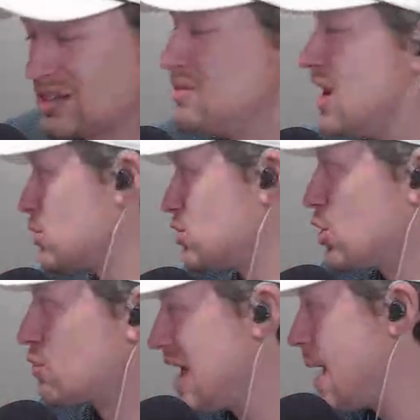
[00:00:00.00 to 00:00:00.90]
numbers on
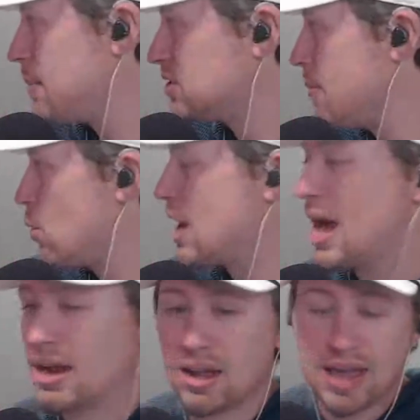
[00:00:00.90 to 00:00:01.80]
a rehab assignment. We're
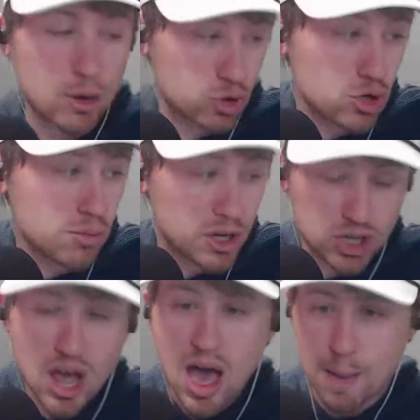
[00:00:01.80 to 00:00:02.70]
not going to care too much
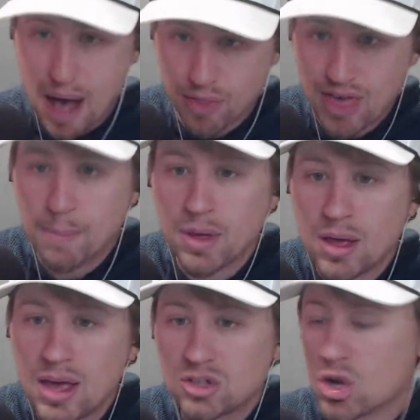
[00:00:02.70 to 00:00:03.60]
about them.
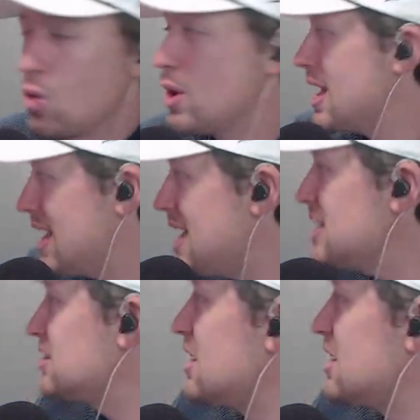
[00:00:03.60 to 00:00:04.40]
So he's